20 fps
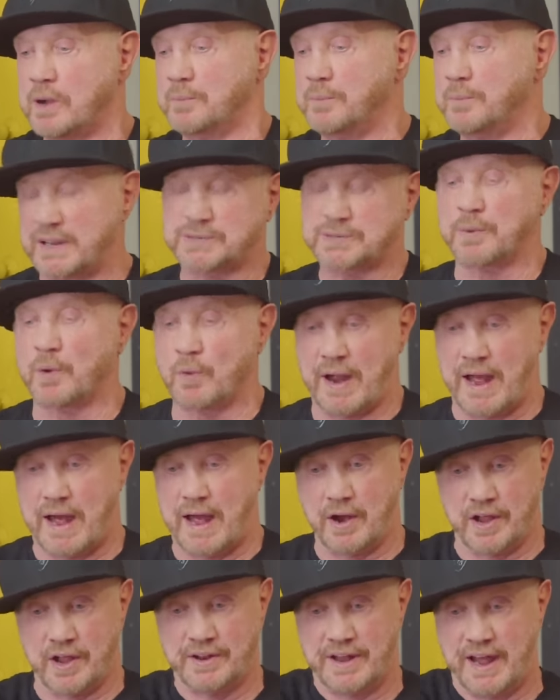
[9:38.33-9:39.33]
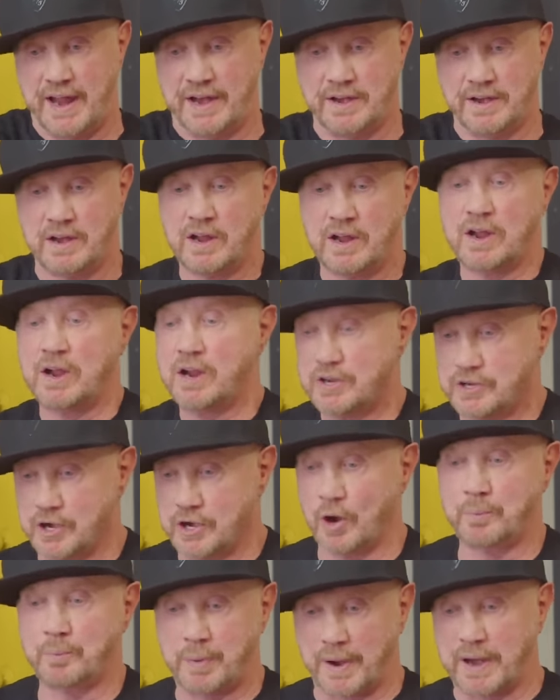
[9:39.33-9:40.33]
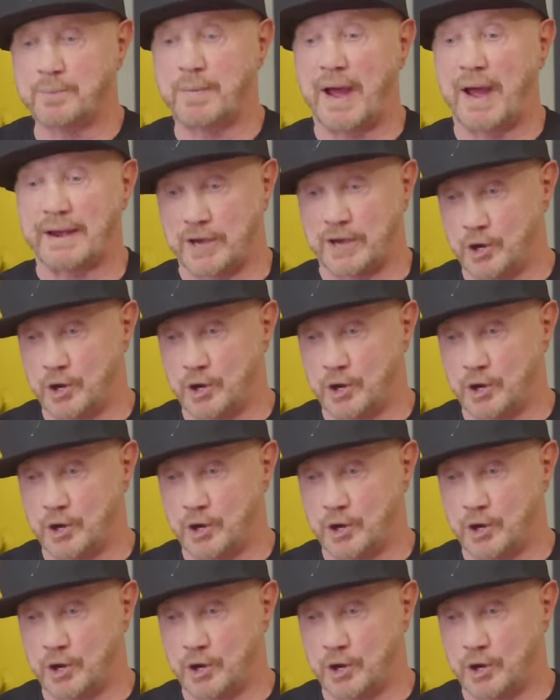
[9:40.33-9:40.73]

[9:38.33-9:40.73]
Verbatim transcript: mix them around and then, you know, bring them back.